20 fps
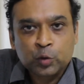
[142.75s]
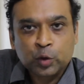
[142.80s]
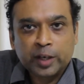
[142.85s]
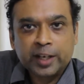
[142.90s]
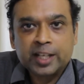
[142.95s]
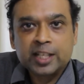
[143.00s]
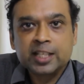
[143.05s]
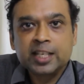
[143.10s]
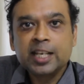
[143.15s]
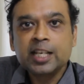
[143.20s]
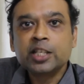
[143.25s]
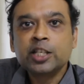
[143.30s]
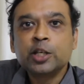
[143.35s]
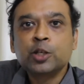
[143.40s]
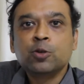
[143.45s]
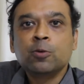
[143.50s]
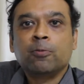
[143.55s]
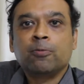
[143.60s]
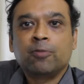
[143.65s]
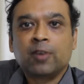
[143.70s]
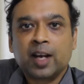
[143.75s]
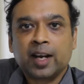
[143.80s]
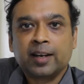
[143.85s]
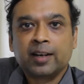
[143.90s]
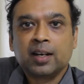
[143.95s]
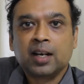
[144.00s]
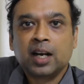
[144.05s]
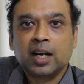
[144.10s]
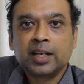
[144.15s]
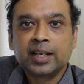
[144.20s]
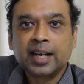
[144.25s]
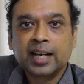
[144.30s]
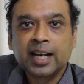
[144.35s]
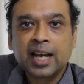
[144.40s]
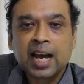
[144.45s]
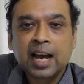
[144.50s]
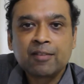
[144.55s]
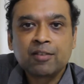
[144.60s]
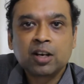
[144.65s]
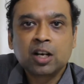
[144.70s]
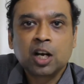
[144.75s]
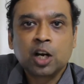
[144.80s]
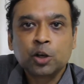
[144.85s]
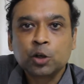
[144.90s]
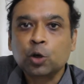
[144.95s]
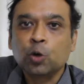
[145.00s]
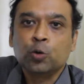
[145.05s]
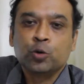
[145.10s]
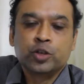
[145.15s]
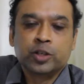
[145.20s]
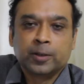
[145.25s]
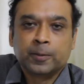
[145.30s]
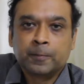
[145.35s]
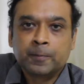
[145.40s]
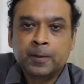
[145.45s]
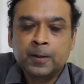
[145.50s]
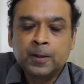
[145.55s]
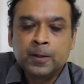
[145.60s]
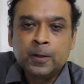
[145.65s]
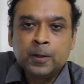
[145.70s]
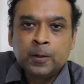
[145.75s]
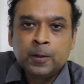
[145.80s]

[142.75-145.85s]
So it is easy to find and can have a conclusion.